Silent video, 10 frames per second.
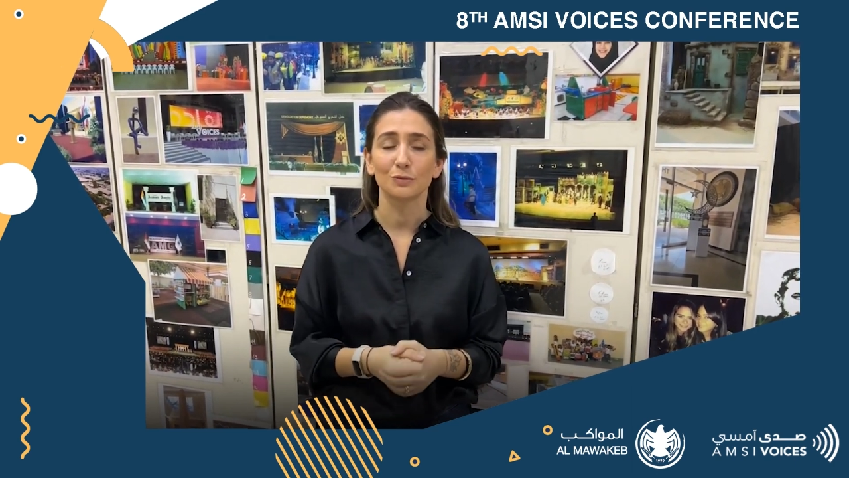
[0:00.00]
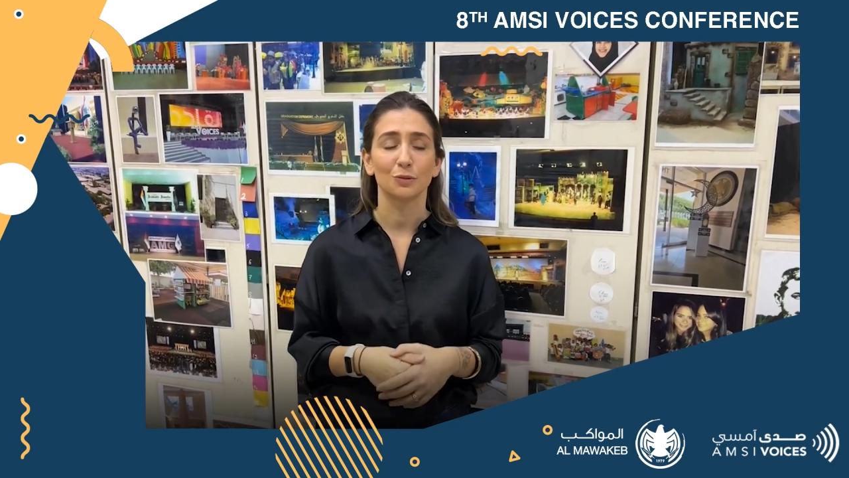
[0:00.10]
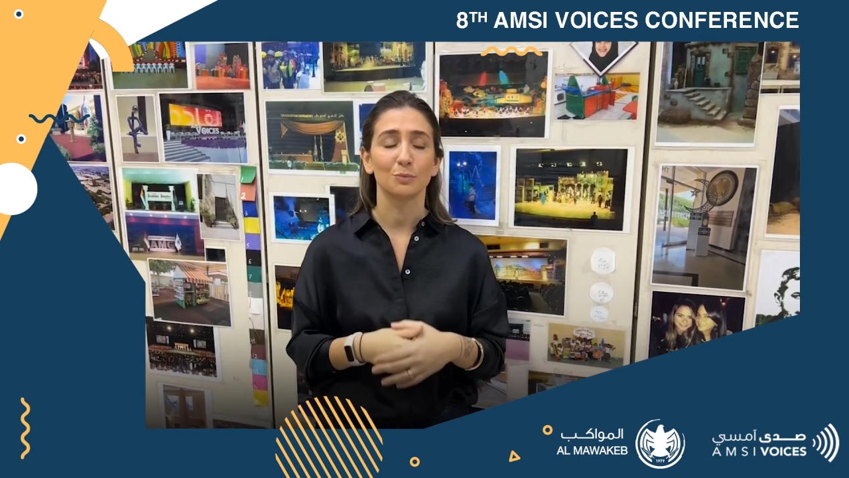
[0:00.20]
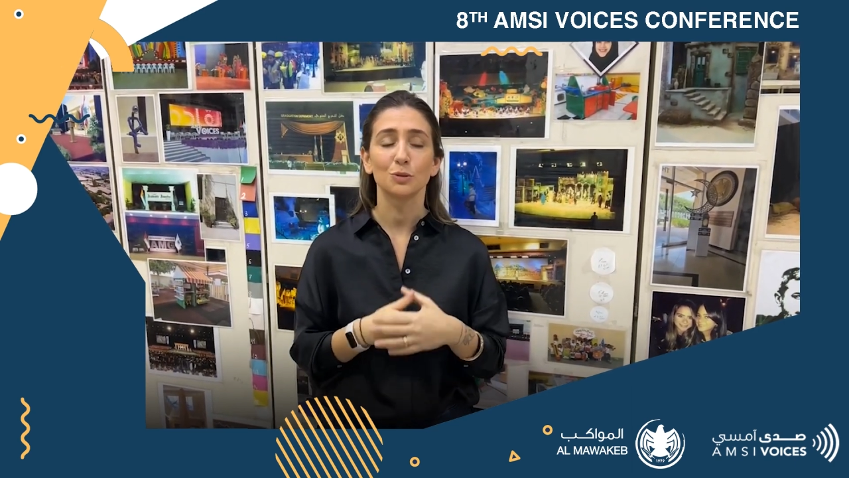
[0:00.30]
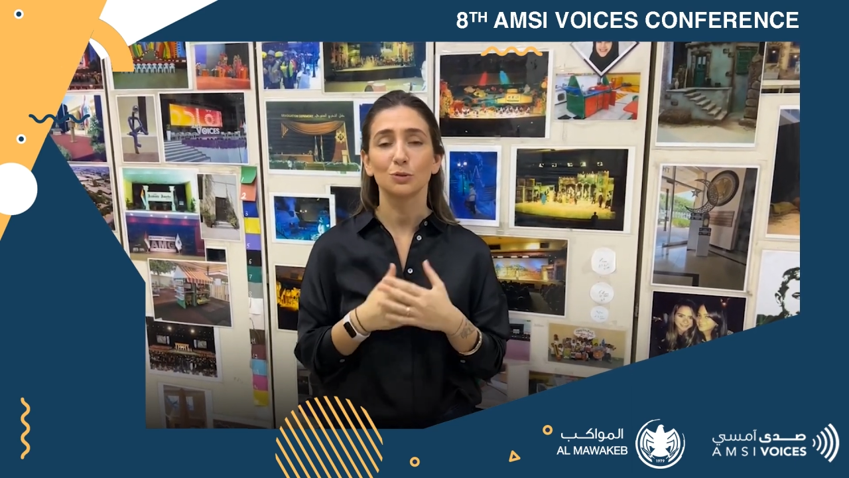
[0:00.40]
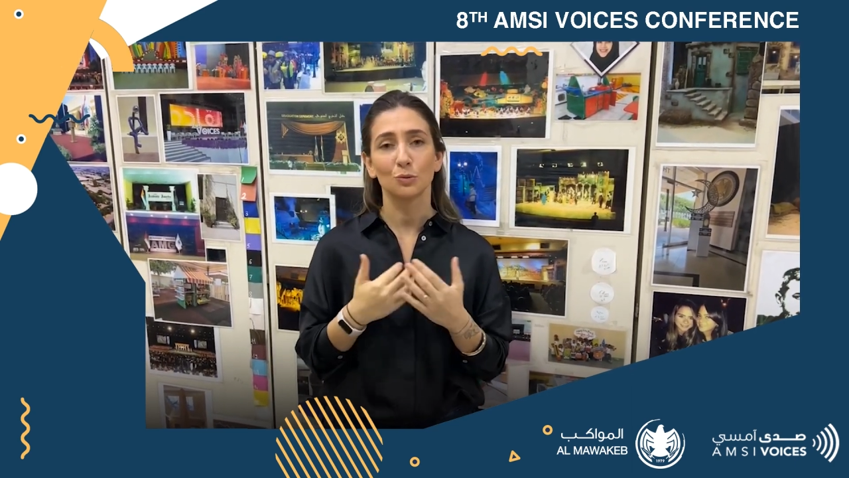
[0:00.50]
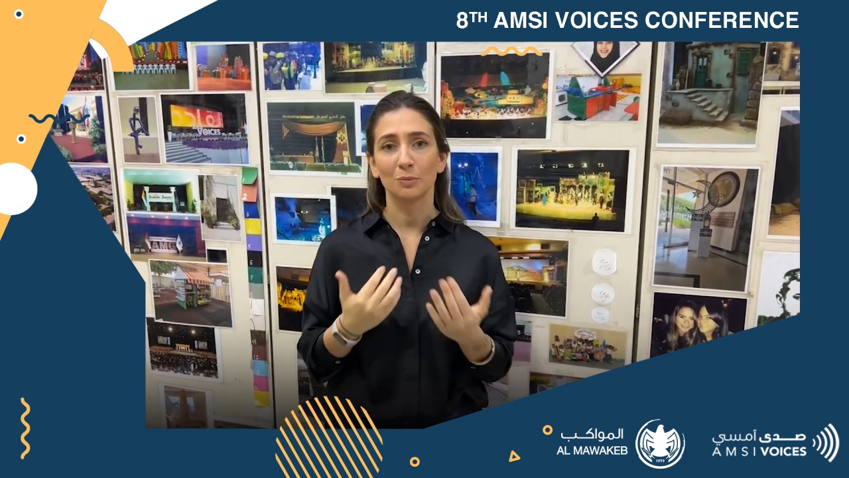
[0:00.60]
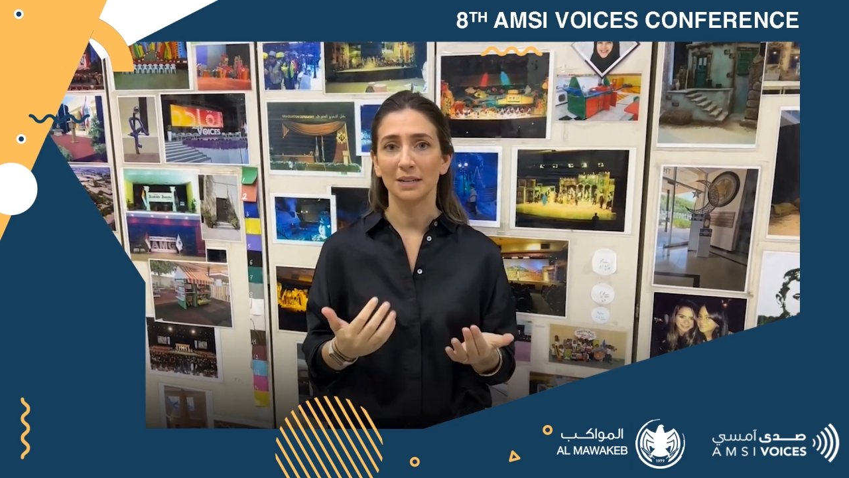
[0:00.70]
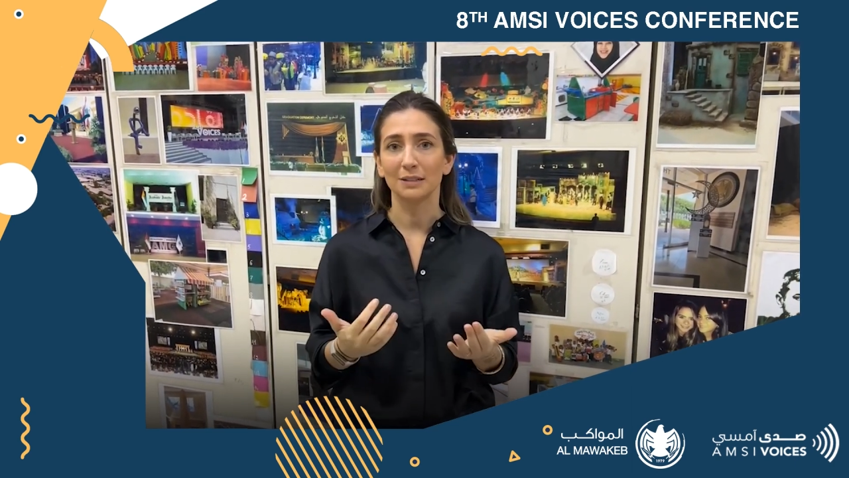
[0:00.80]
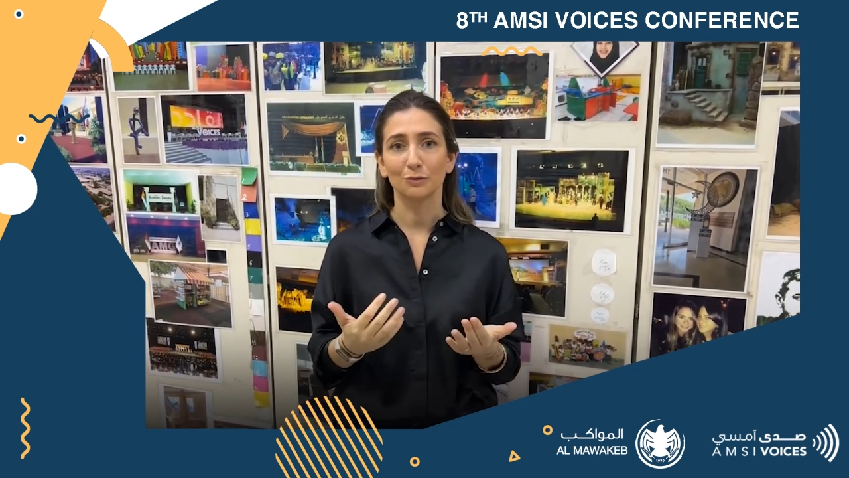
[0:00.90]
from so
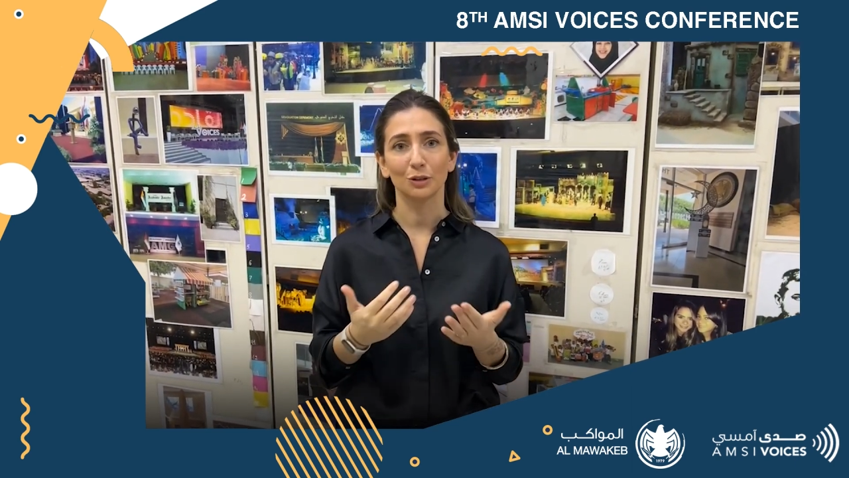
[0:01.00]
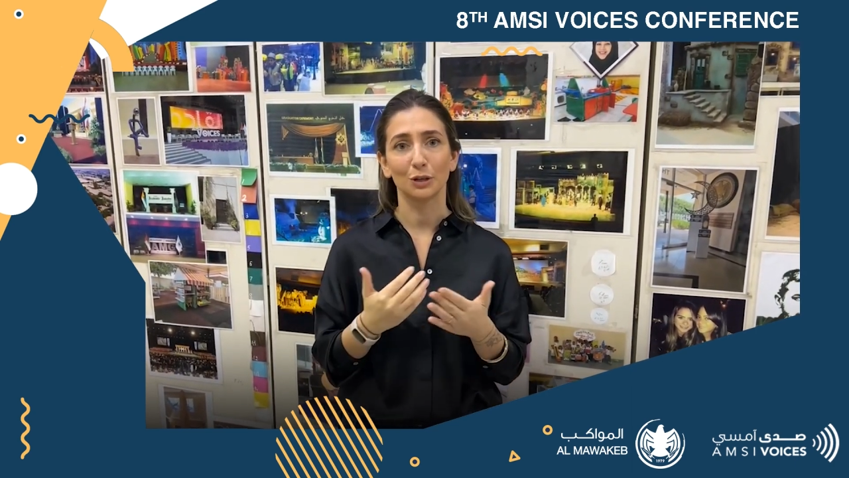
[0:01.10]
many different